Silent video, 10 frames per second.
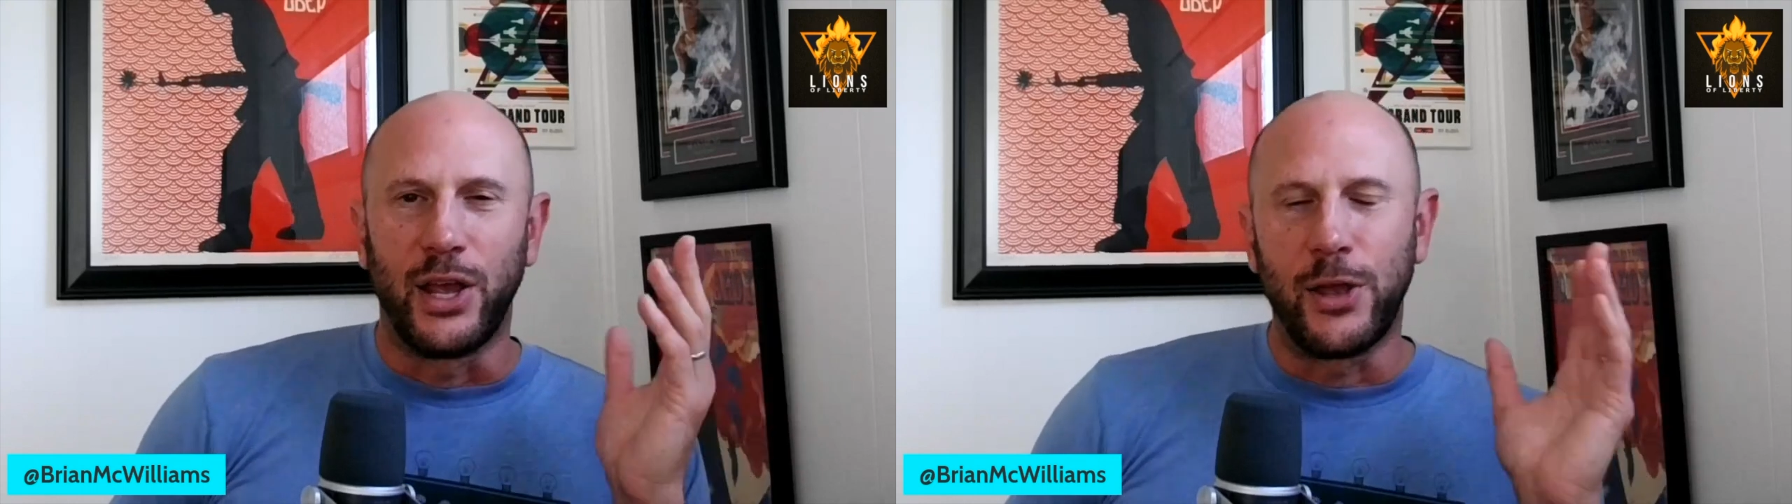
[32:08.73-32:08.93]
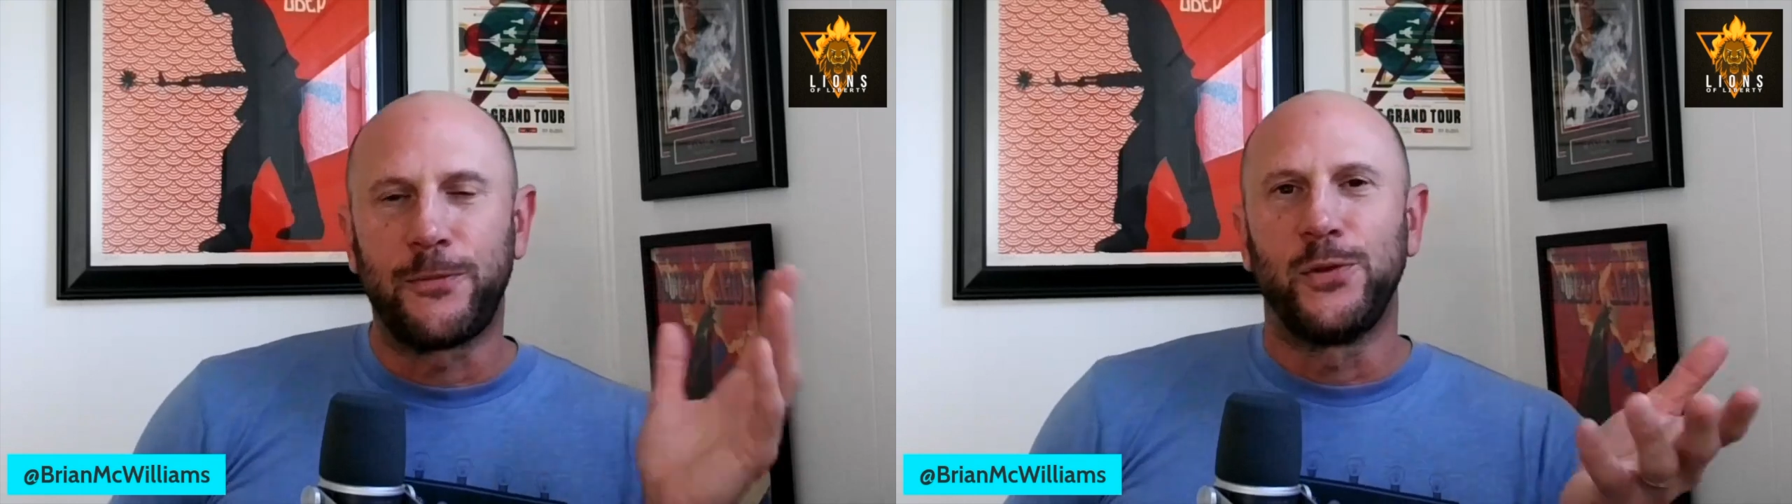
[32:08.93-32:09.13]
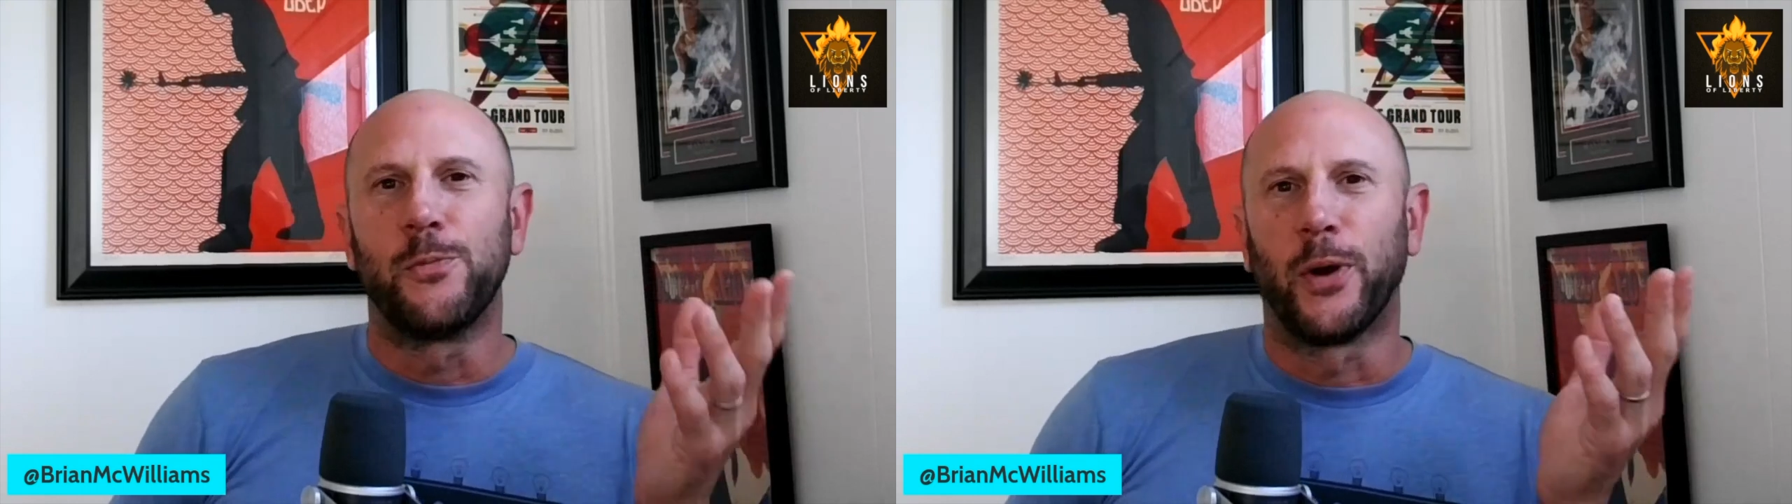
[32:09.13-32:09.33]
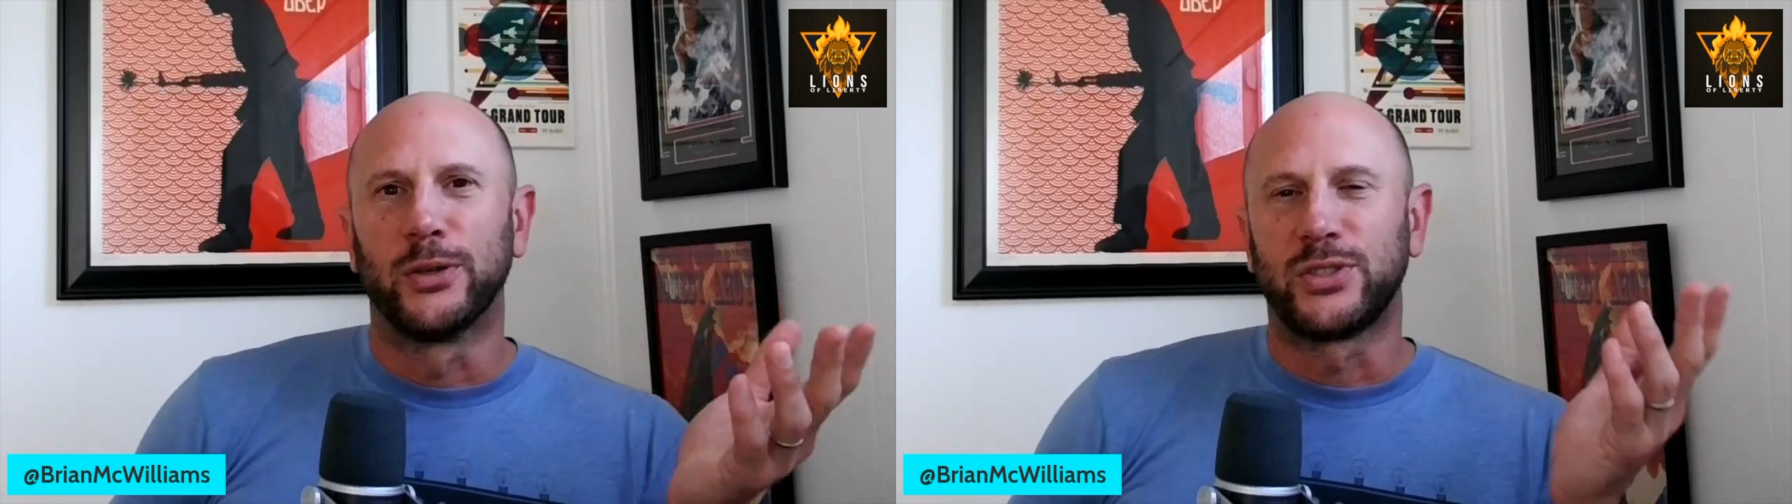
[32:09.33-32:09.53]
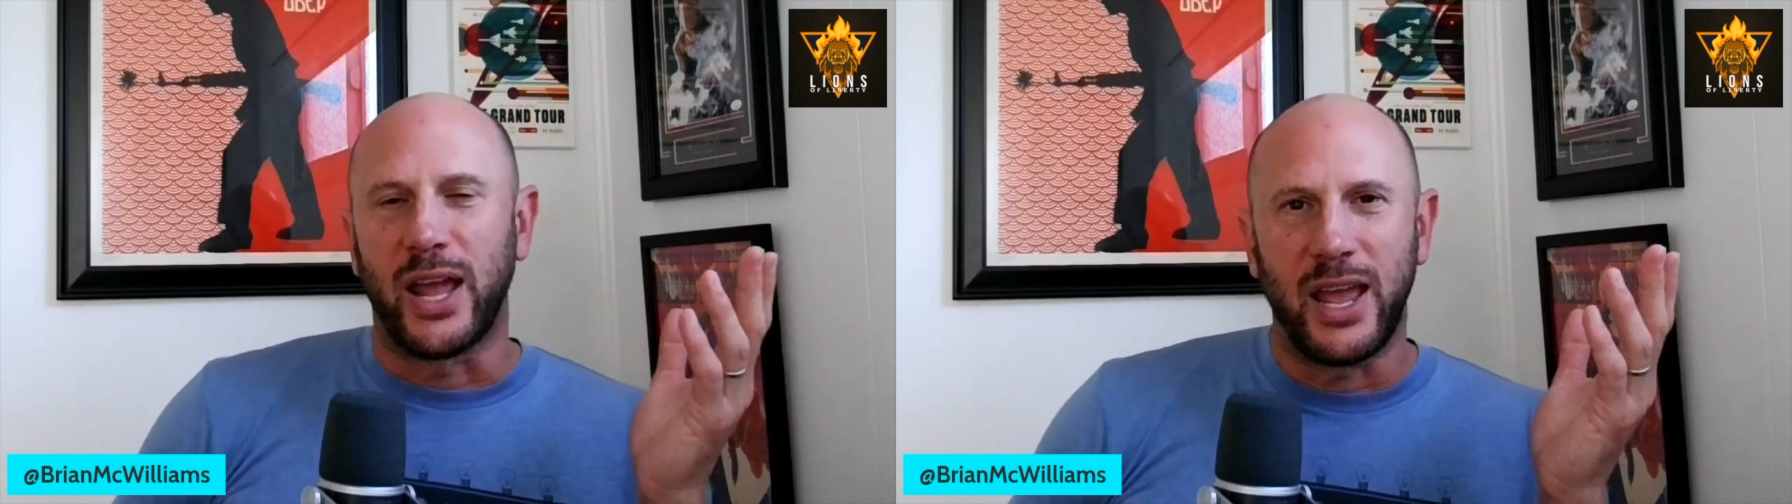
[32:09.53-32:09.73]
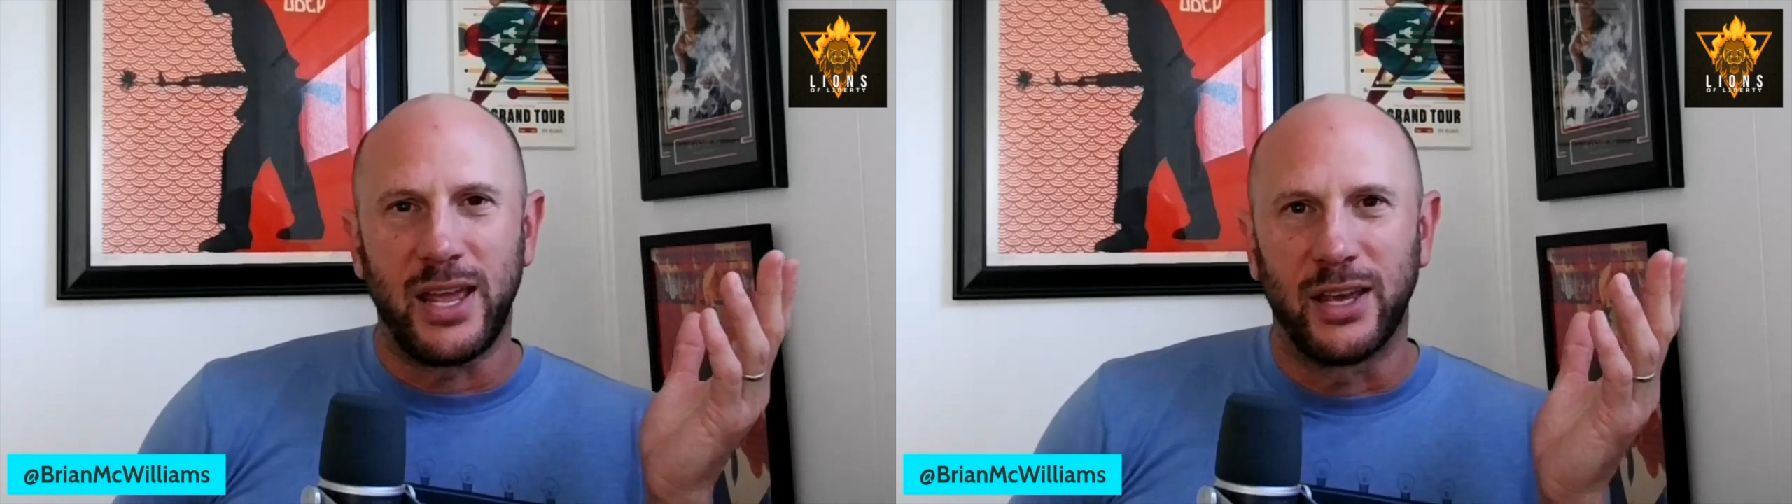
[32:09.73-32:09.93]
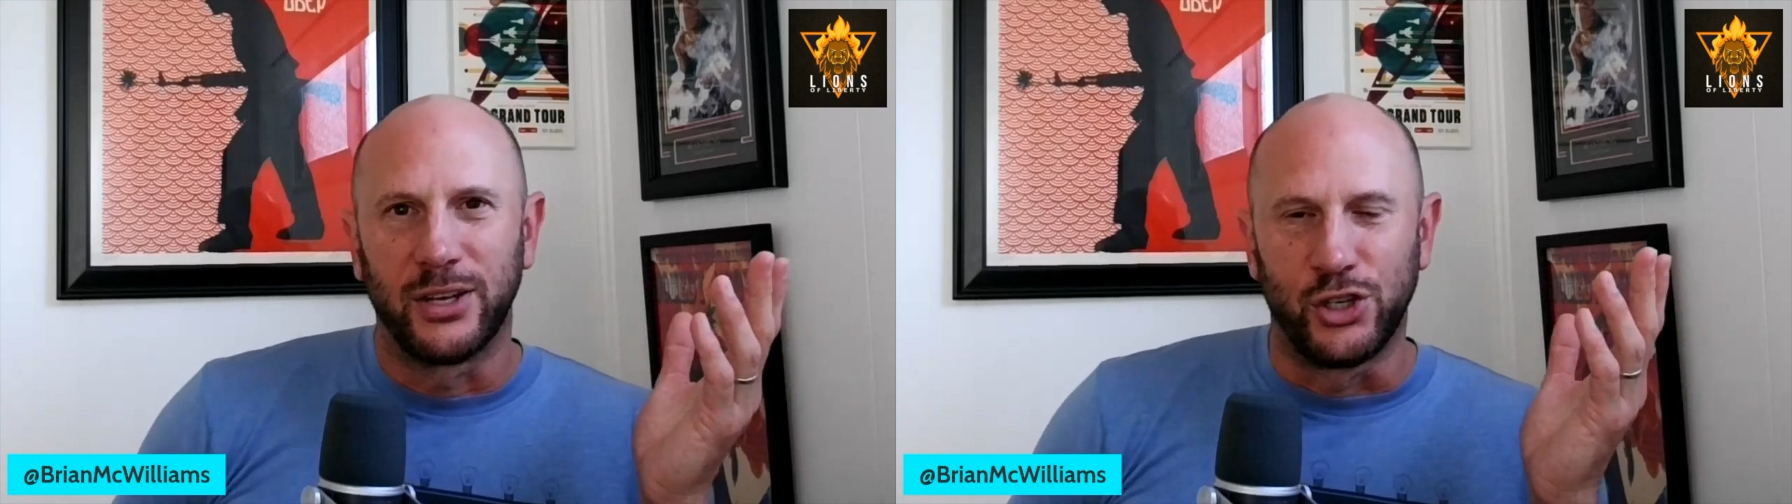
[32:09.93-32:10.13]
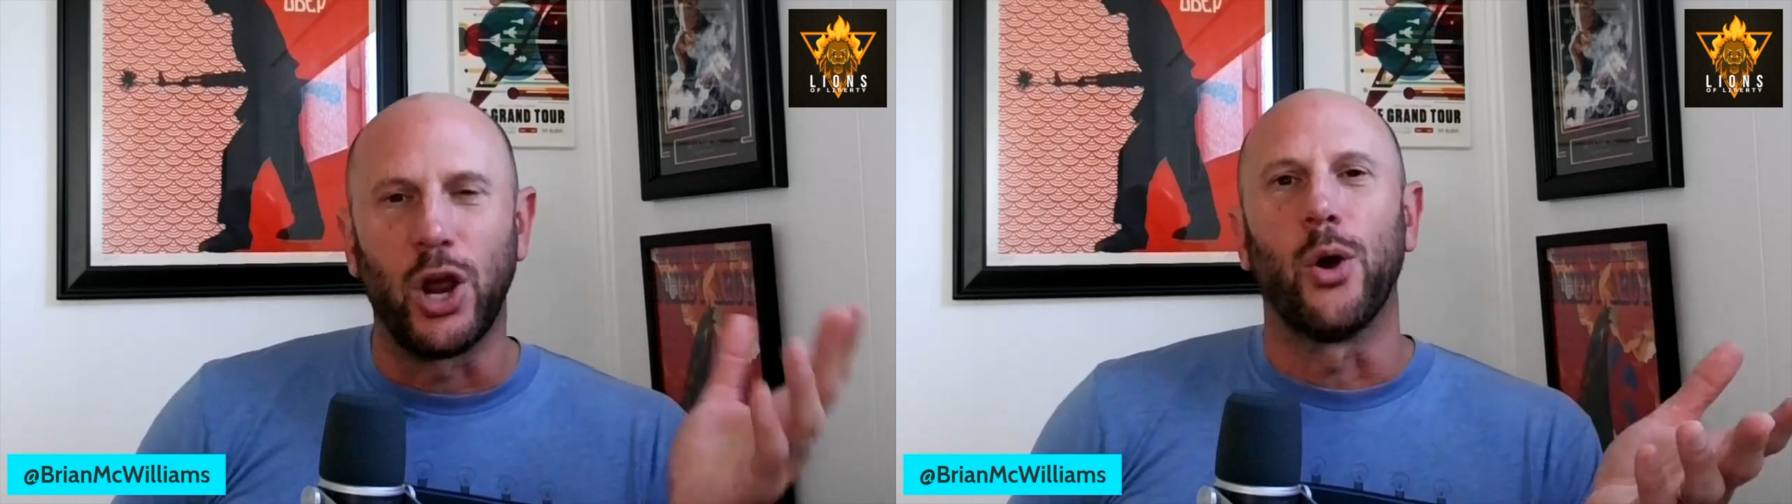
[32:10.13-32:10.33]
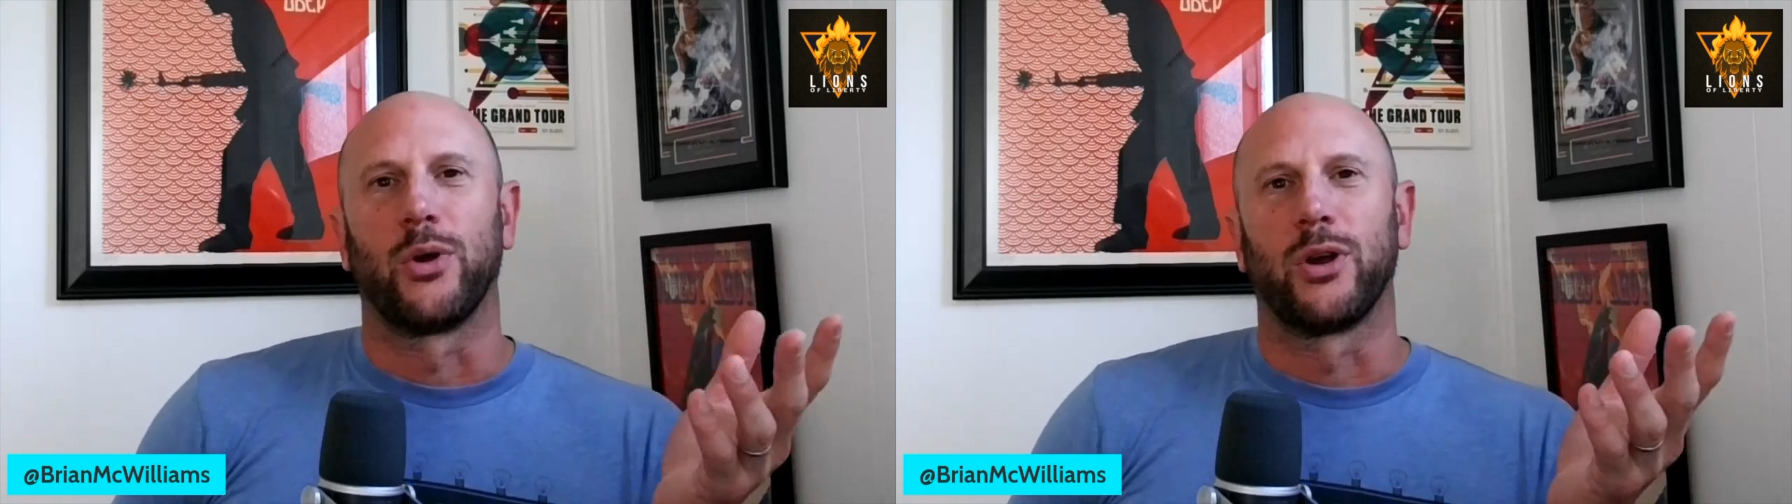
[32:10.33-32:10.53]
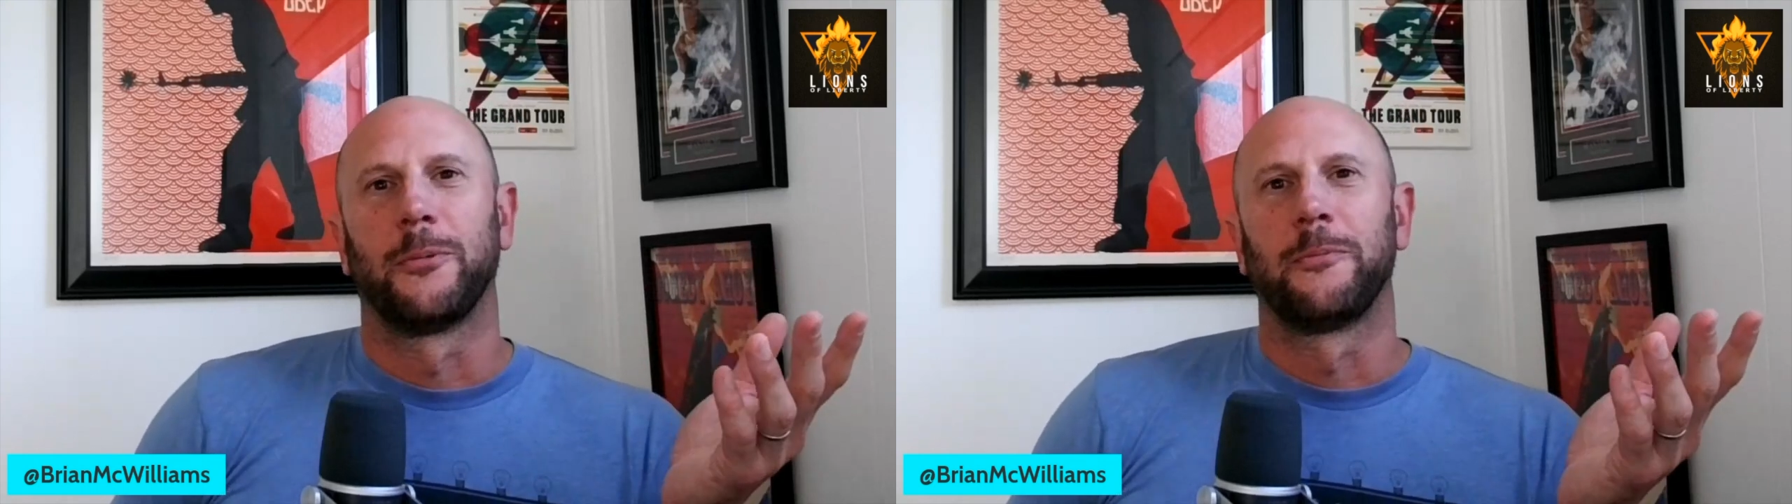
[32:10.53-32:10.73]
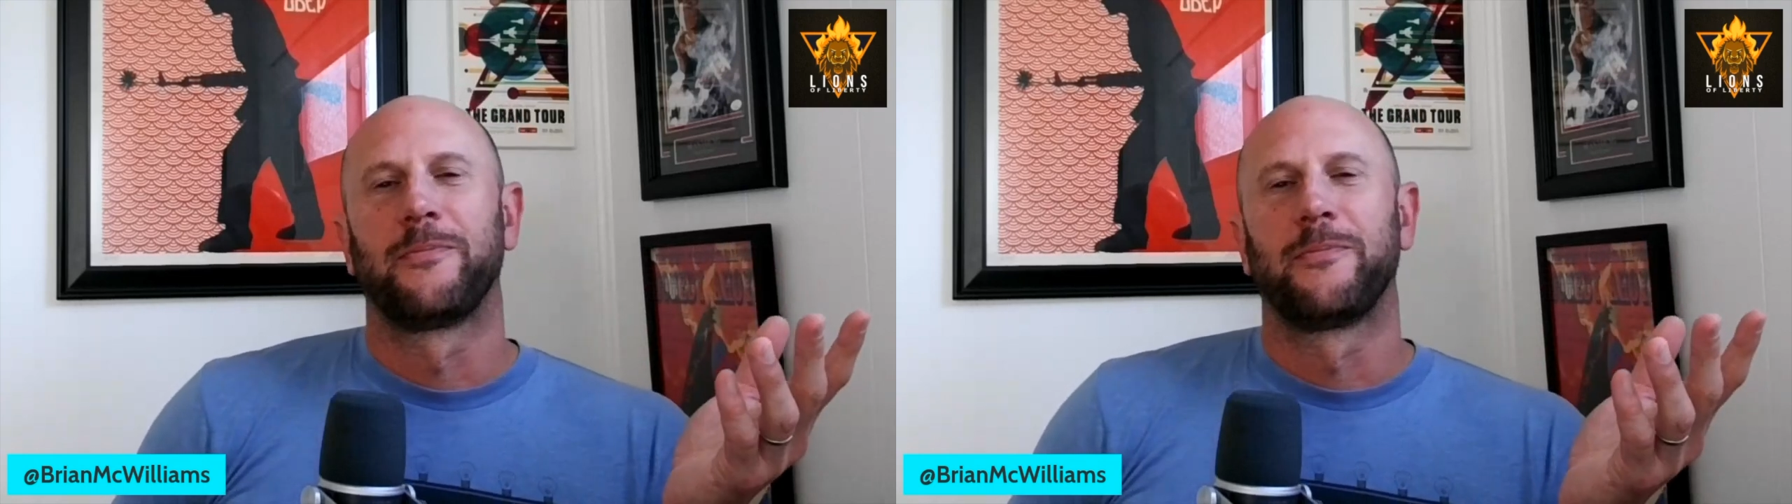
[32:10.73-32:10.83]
If you post a joke